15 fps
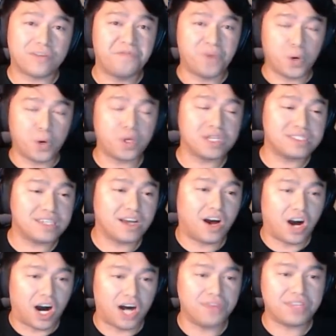focusing
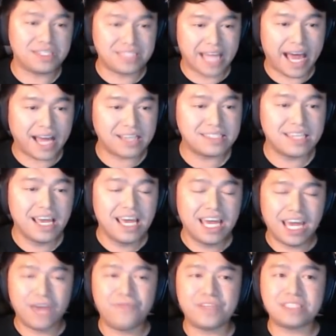on the stacks
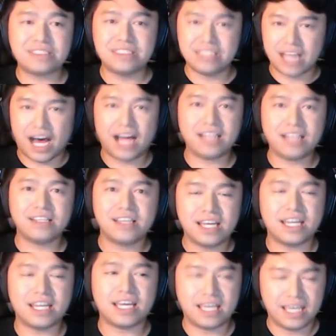if it's not
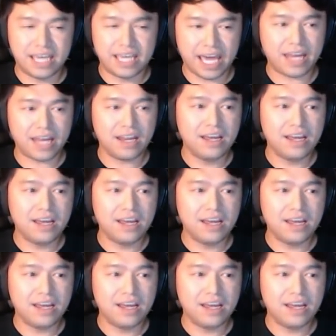gonna get,